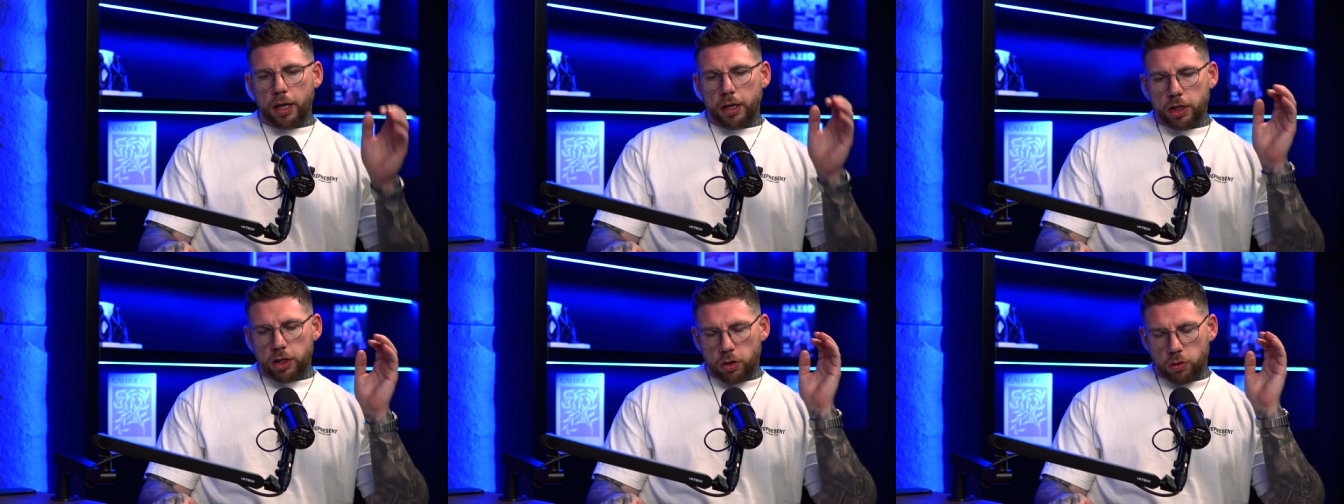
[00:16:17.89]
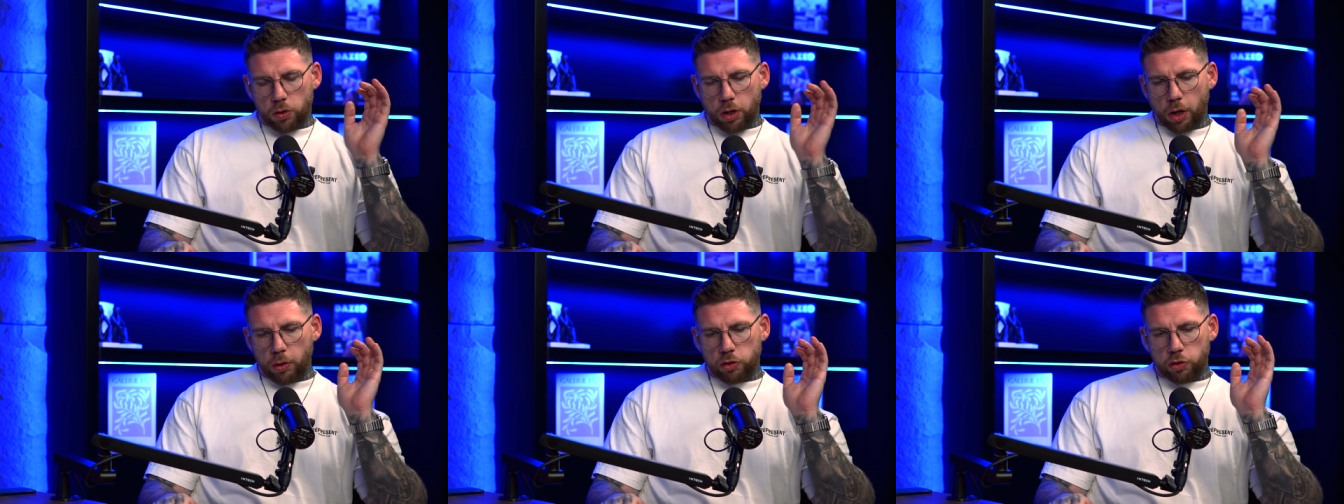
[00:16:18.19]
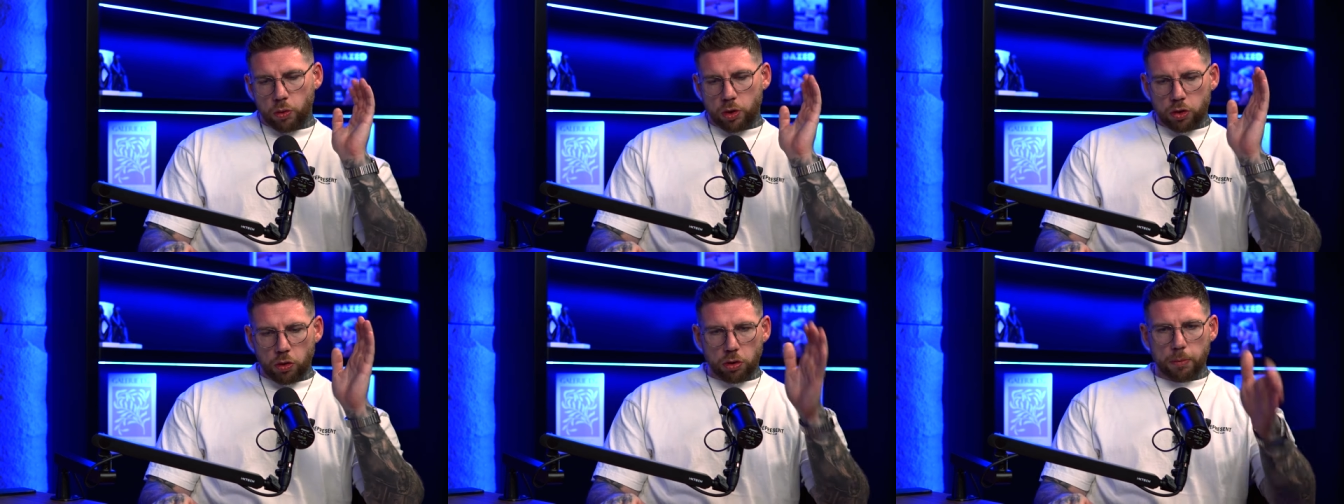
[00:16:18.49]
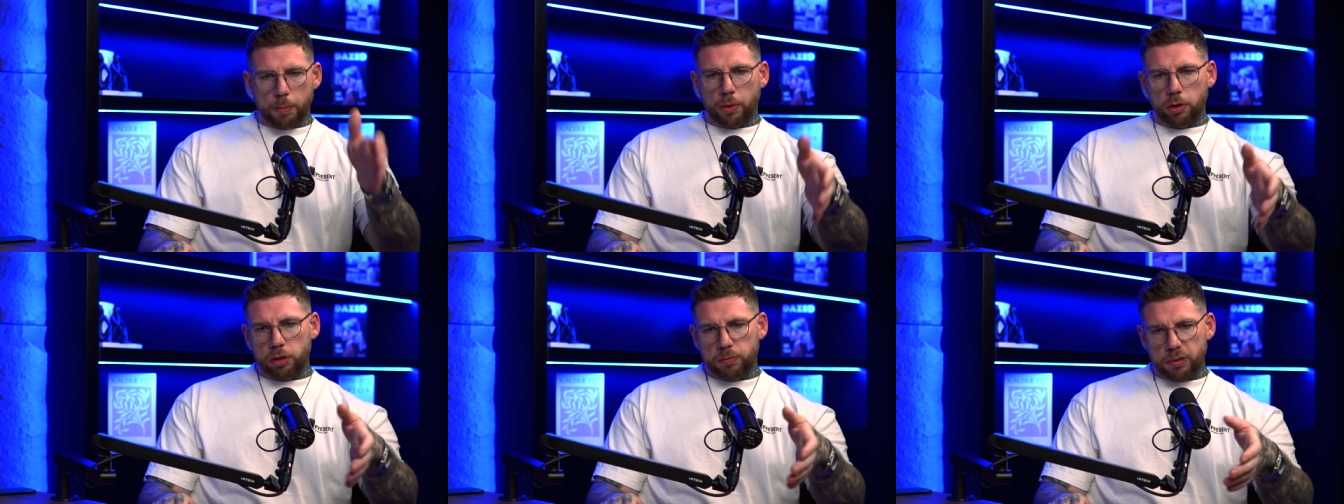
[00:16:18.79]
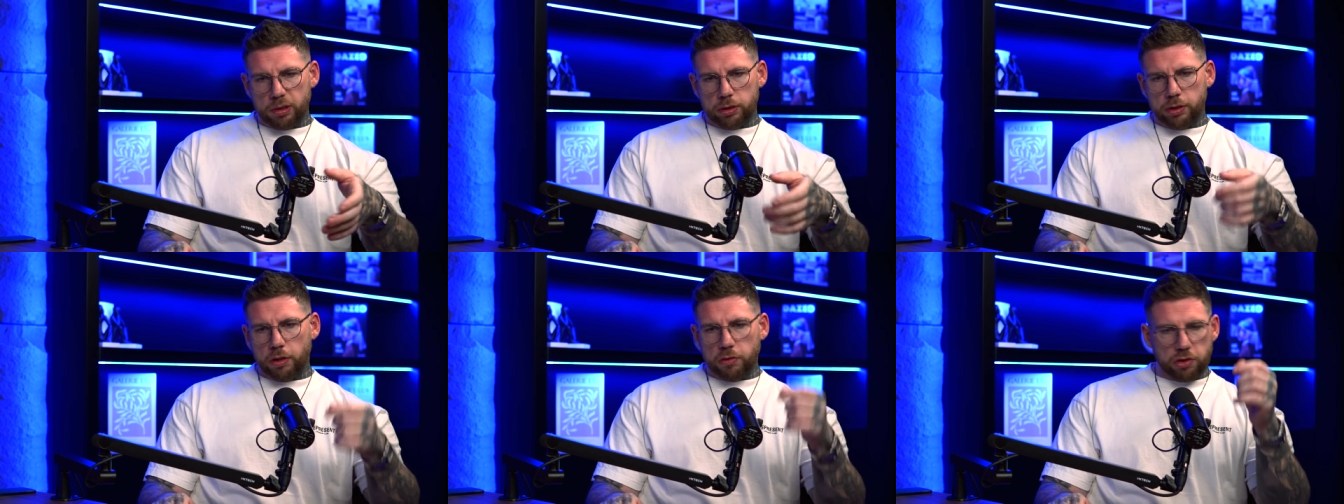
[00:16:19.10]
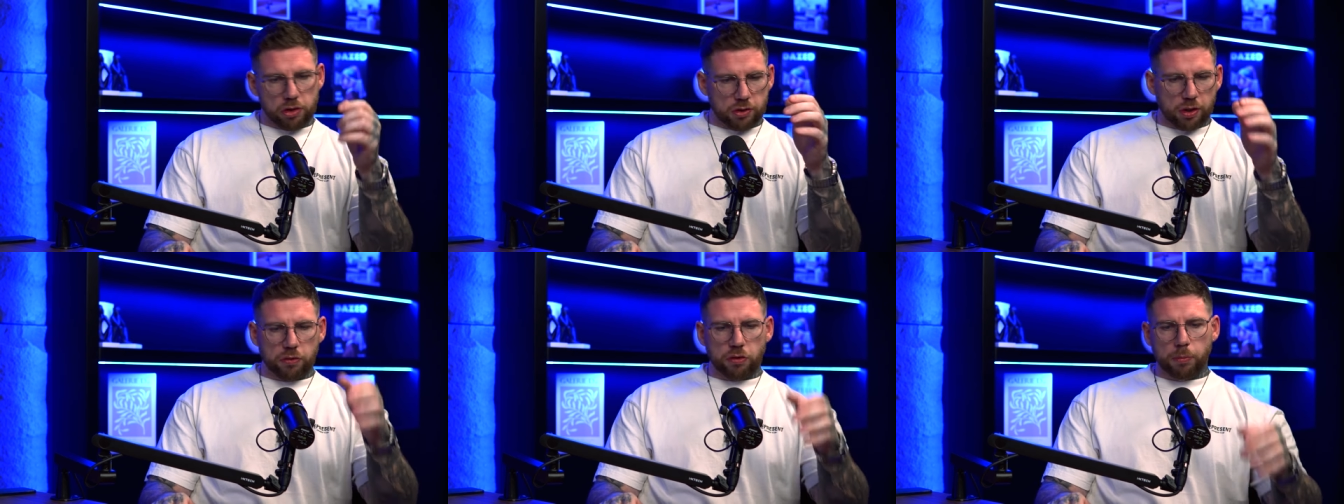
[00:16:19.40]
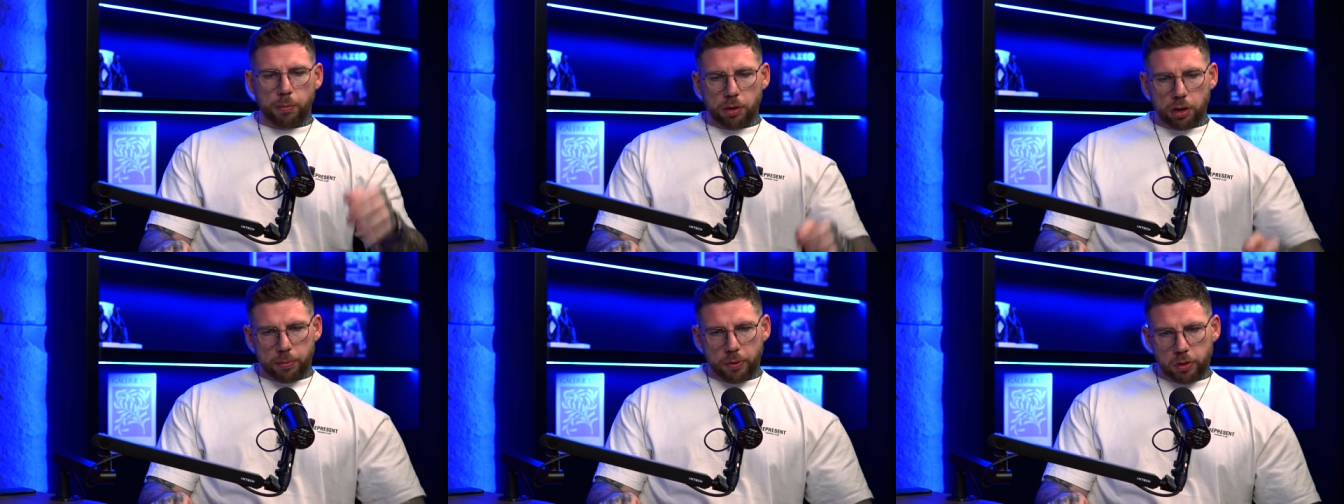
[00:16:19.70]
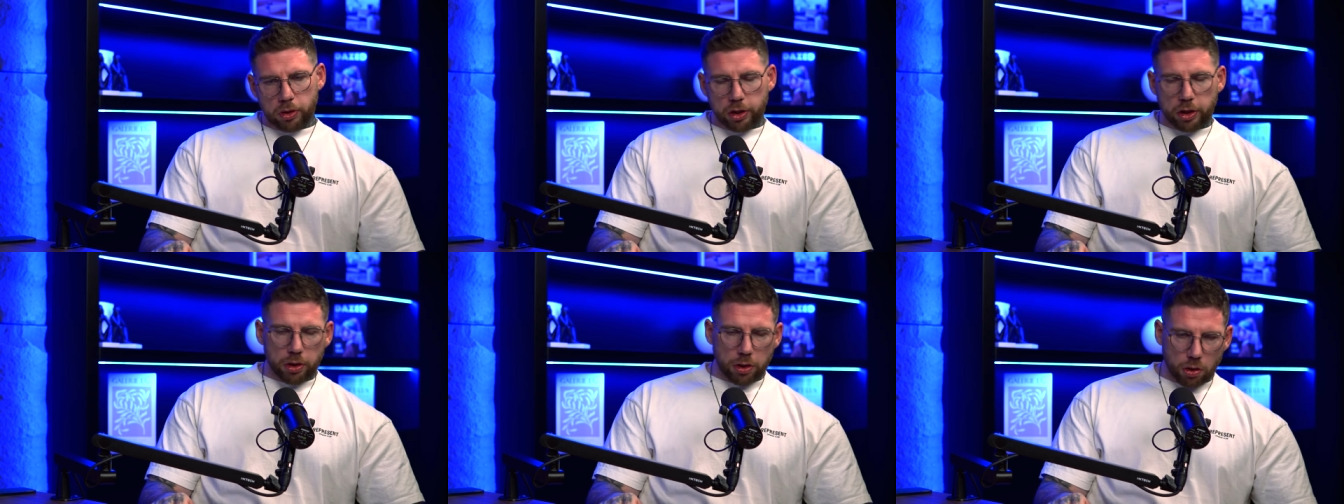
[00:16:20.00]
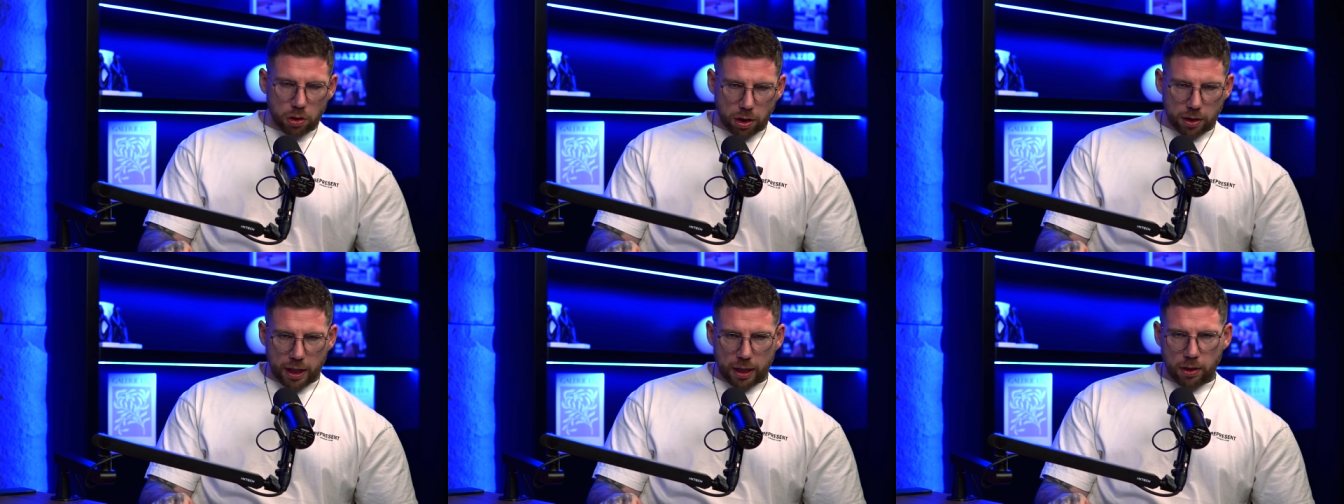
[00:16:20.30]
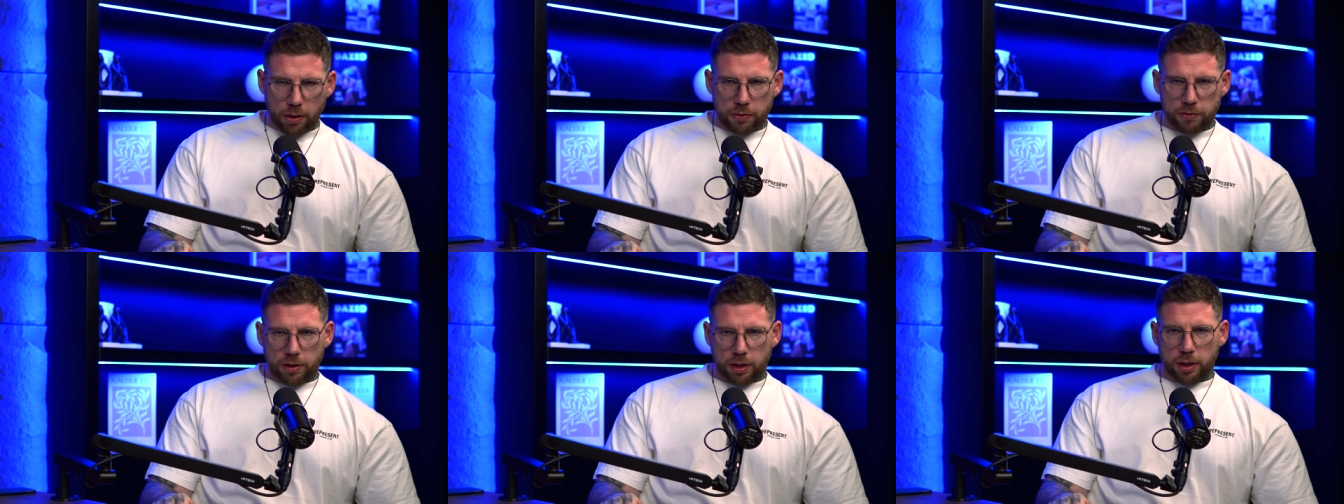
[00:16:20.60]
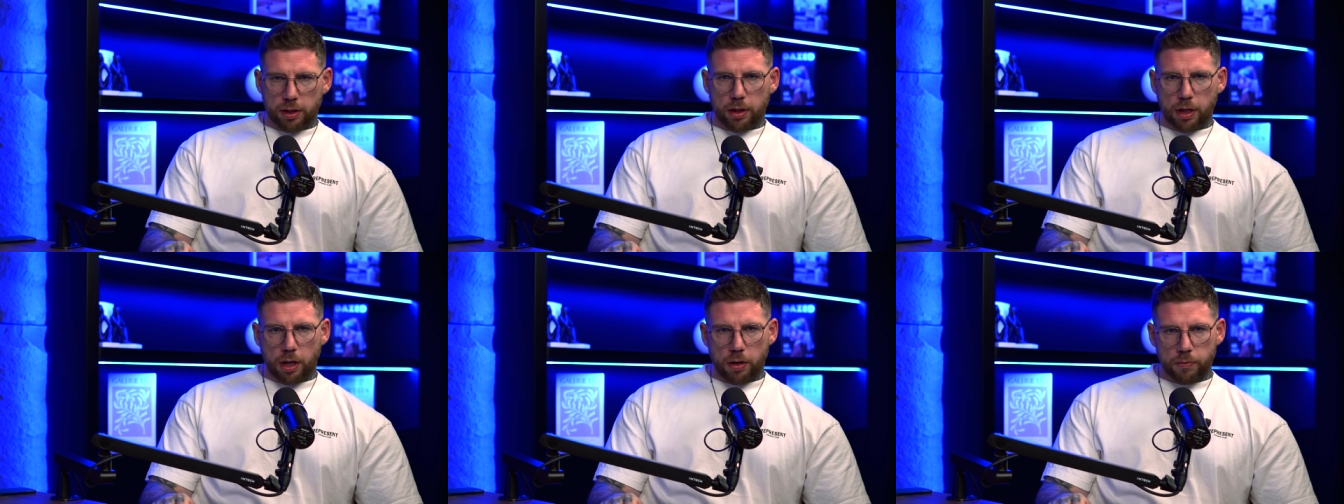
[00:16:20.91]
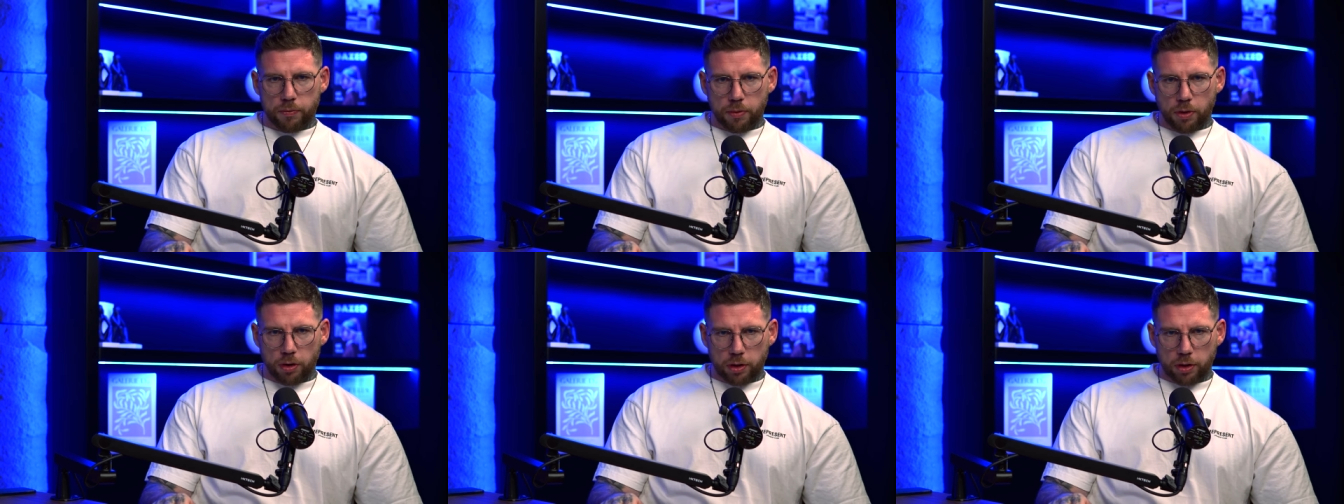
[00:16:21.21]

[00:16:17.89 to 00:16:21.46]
You go to another bodybuilder, successful bodybuilder, you look at their content and go,